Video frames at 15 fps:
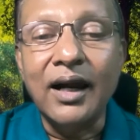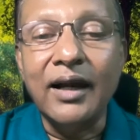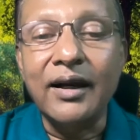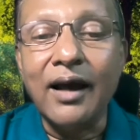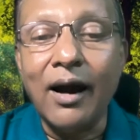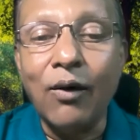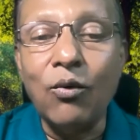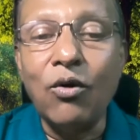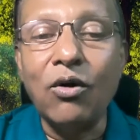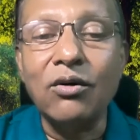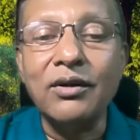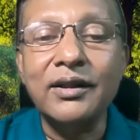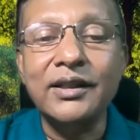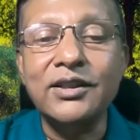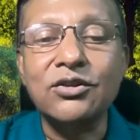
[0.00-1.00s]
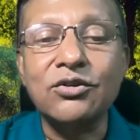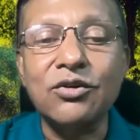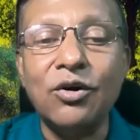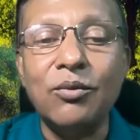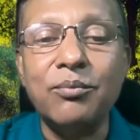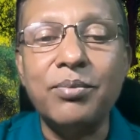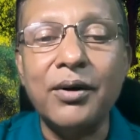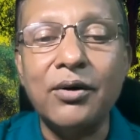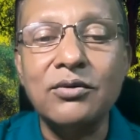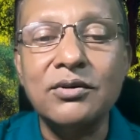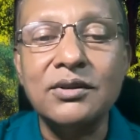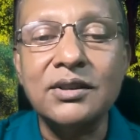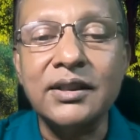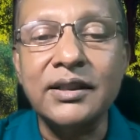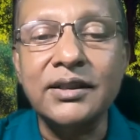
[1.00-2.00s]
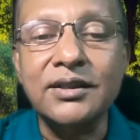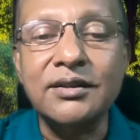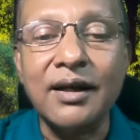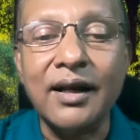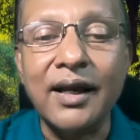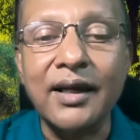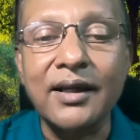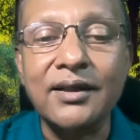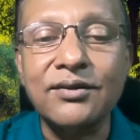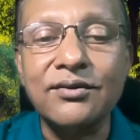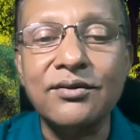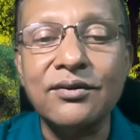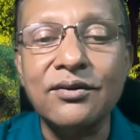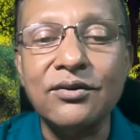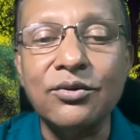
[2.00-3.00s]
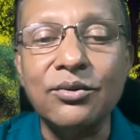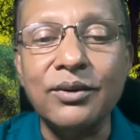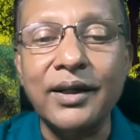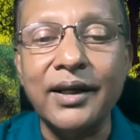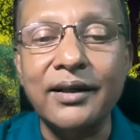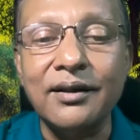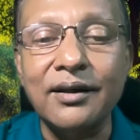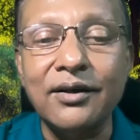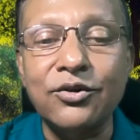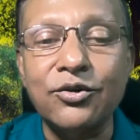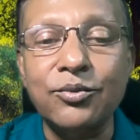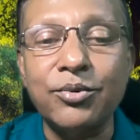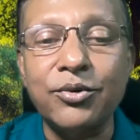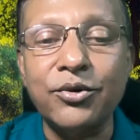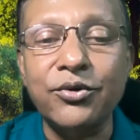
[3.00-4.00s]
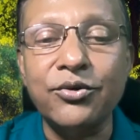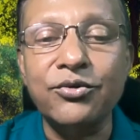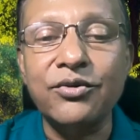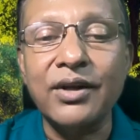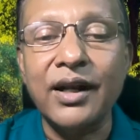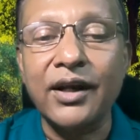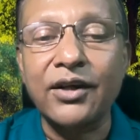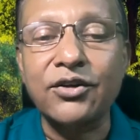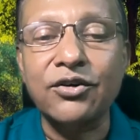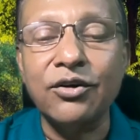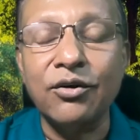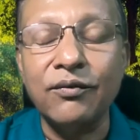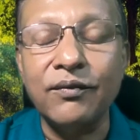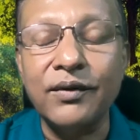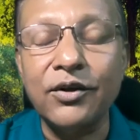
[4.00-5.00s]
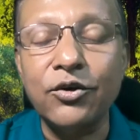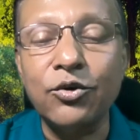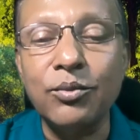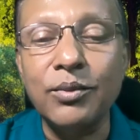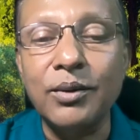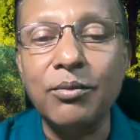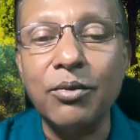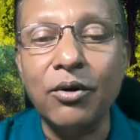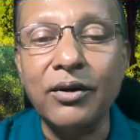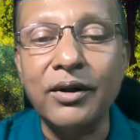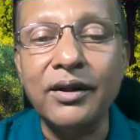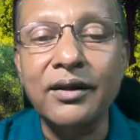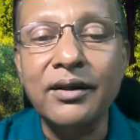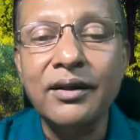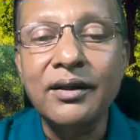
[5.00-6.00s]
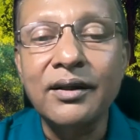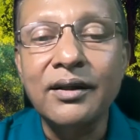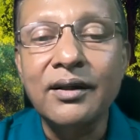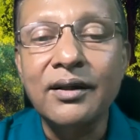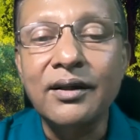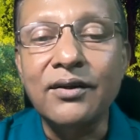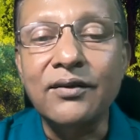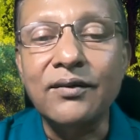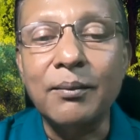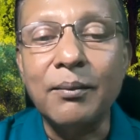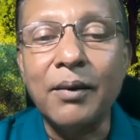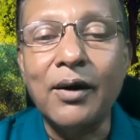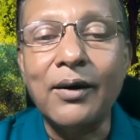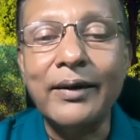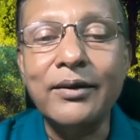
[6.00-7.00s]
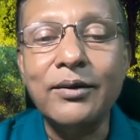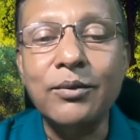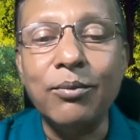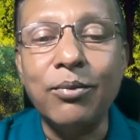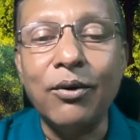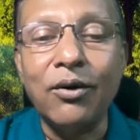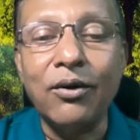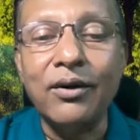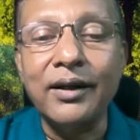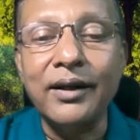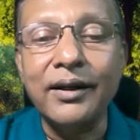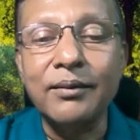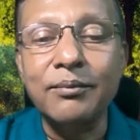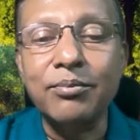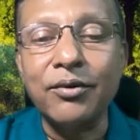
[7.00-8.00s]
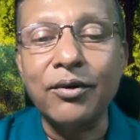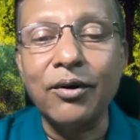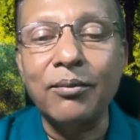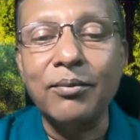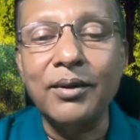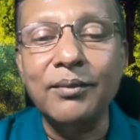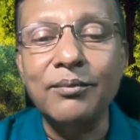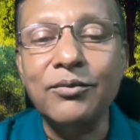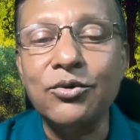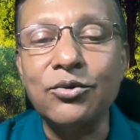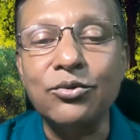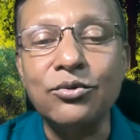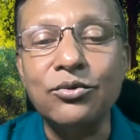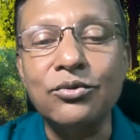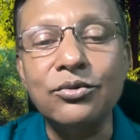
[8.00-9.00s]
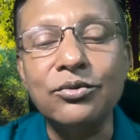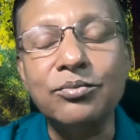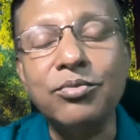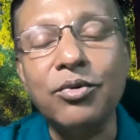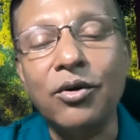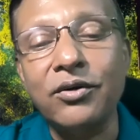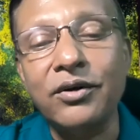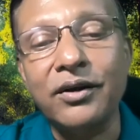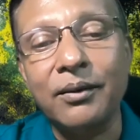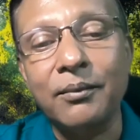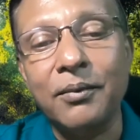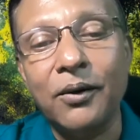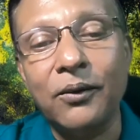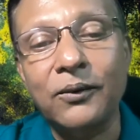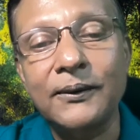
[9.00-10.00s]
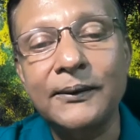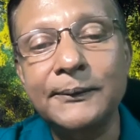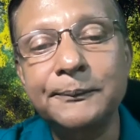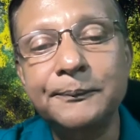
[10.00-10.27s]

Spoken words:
And how all these compounds interact together to produce an action on the human body is a mind-boggling problem to ponder about.